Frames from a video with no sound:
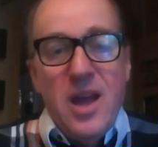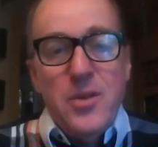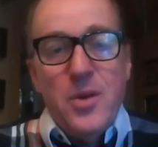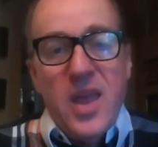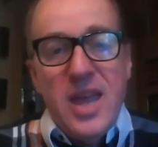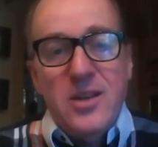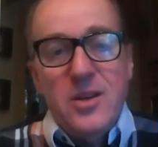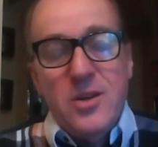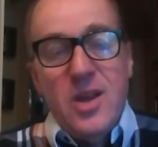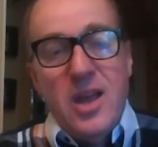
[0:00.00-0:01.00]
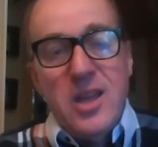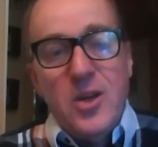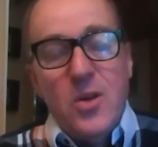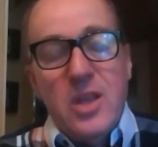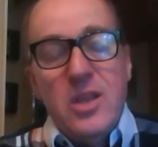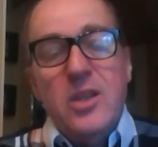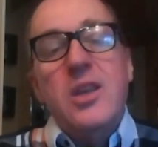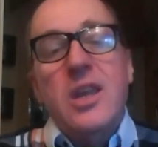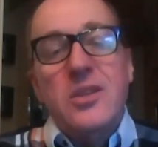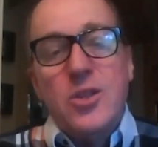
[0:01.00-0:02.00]
Other than,
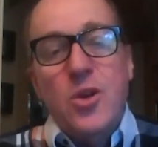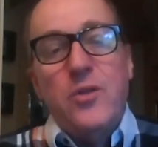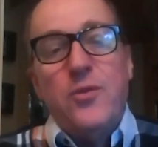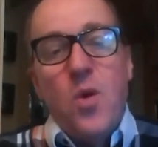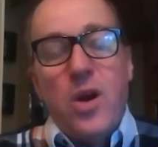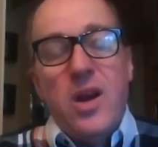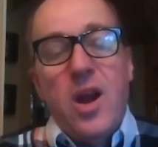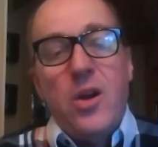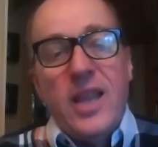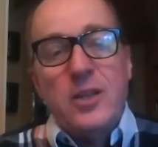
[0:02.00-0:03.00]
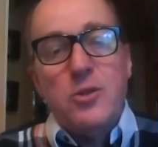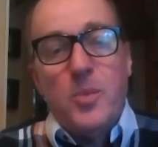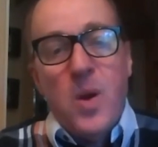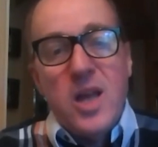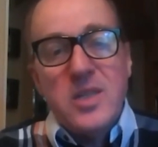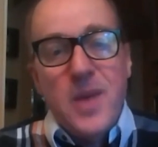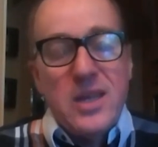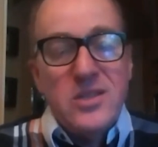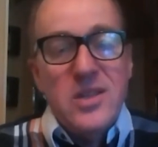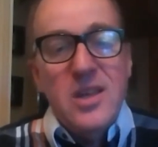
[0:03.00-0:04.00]
it's good for our electoral
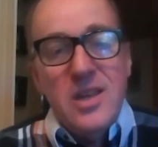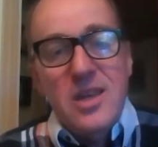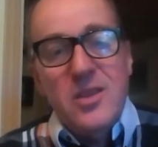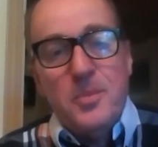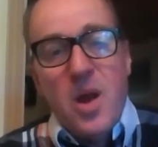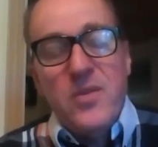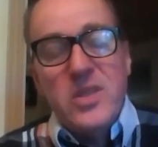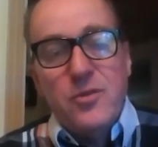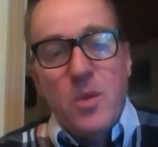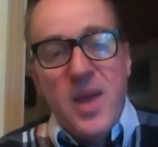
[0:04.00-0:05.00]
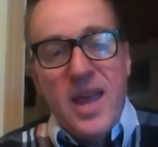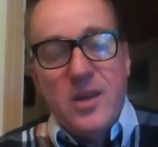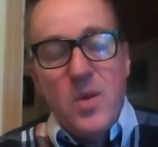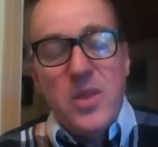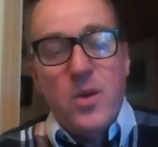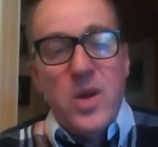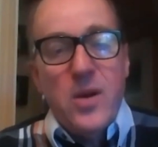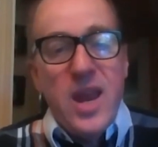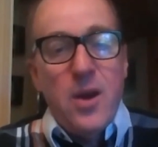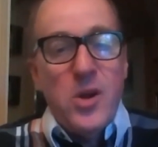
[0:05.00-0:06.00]
prospects in the province of Quebec, whether
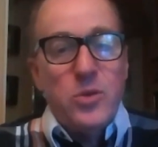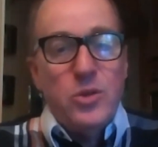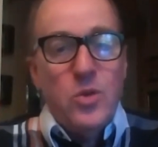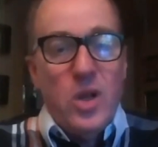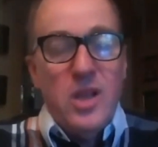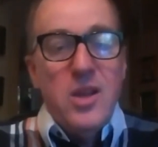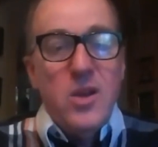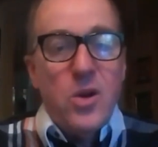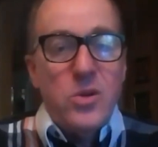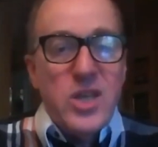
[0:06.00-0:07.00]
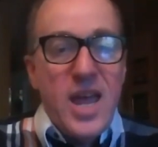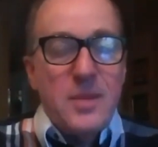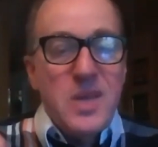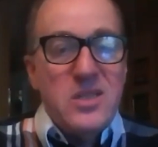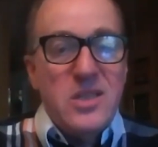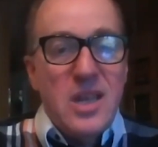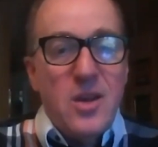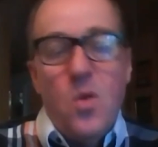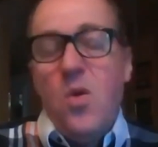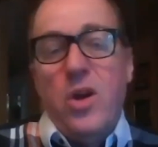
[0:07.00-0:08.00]
we're Erin O'Toole or Jagmeet
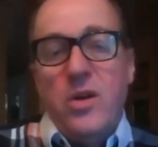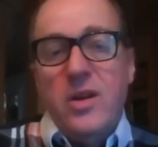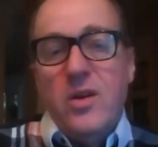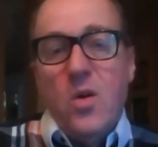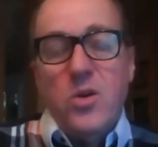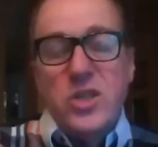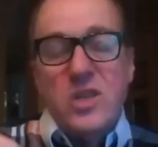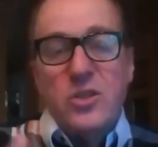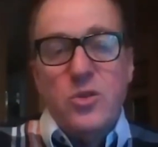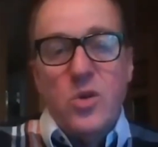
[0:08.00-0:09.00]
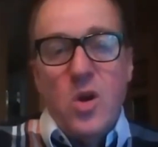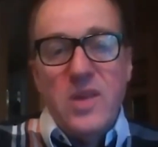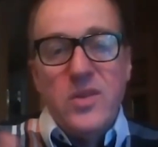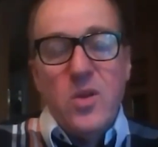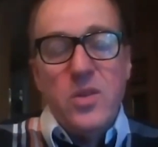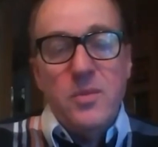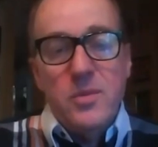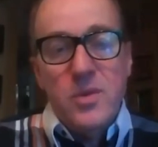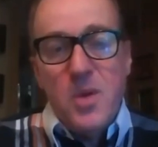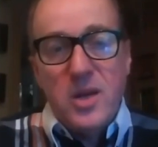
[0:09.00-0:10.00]
Singh or Justin Trudeau, even though
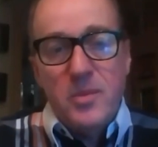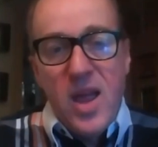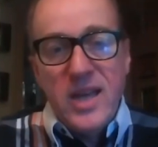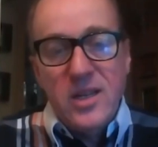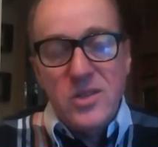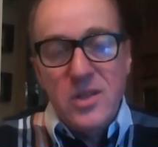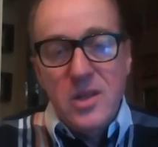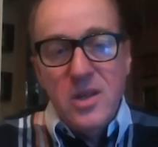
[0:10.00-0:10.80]
the bottom line is,